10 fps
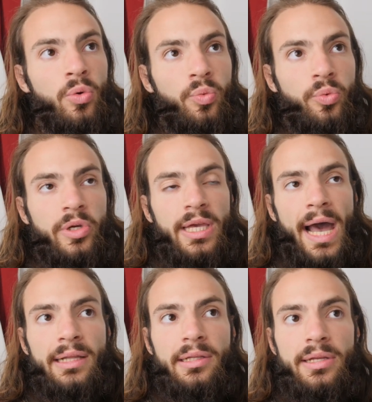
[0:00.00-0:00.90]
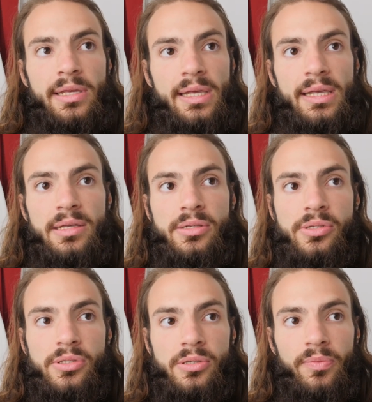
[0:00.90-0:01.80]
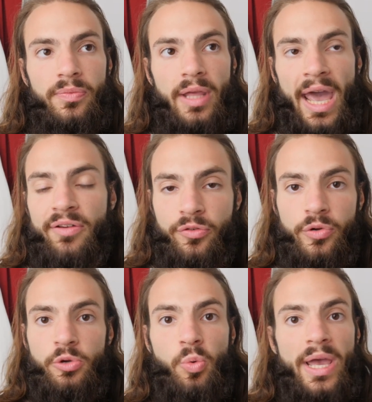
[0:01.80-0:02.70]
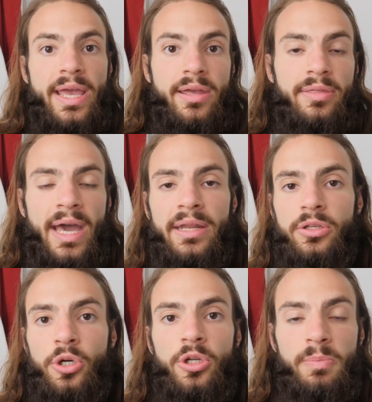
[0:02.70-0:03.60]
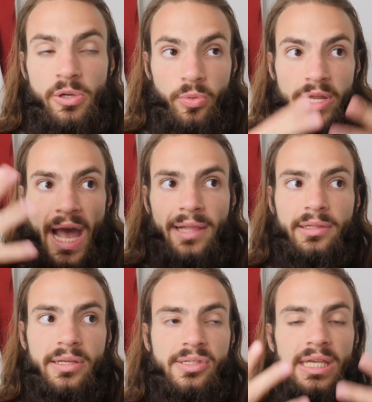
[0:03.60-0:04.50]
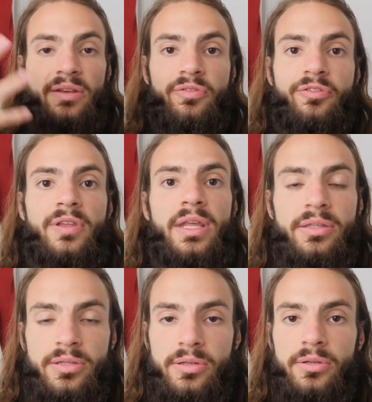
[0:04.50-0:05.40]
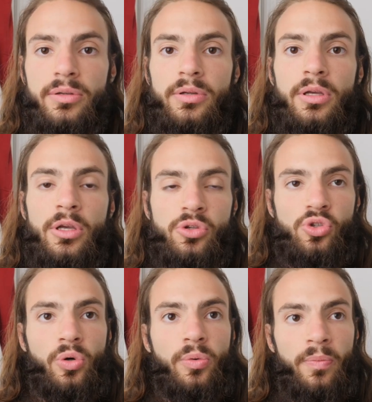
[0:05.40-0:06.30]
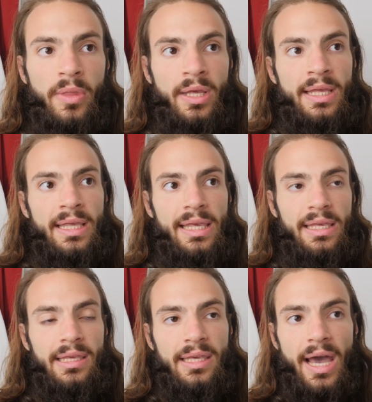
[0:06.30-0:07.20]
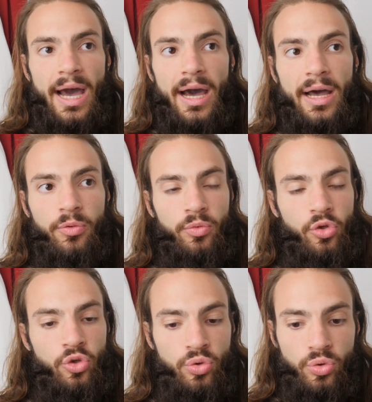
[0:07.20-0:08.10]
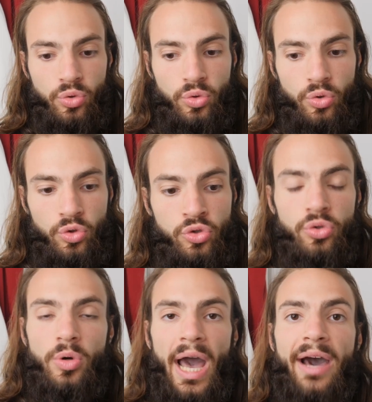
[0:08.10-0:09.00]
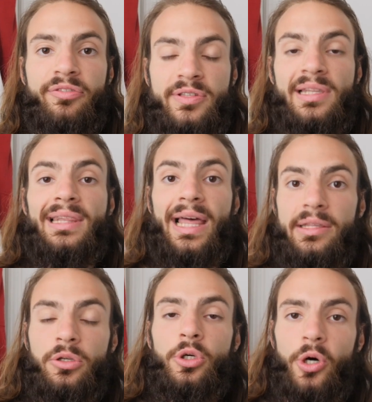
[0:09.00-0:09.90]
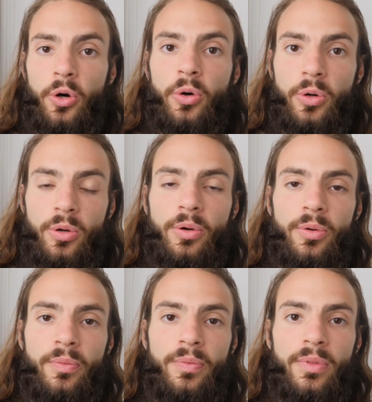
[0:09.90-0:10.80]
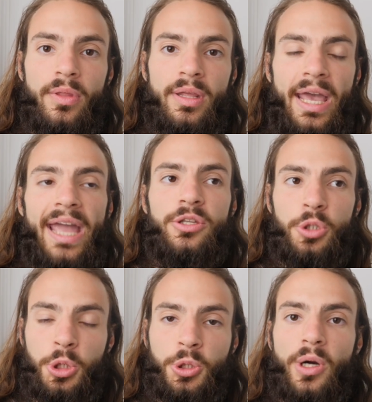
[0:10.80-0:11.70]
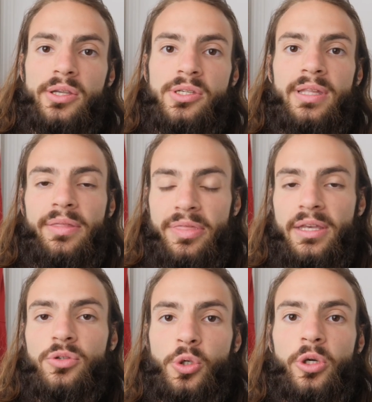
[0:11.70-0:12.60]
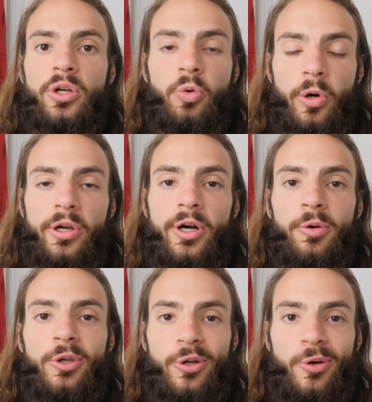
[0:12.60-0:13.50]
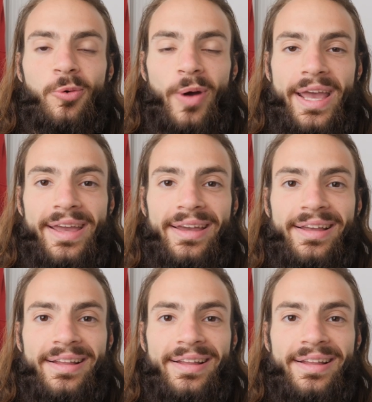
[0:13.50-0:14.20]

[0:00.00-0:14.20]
reality is every way that it could be. Reality's infinite. So yeah, you do have to let go and trust that things are going to work out your way.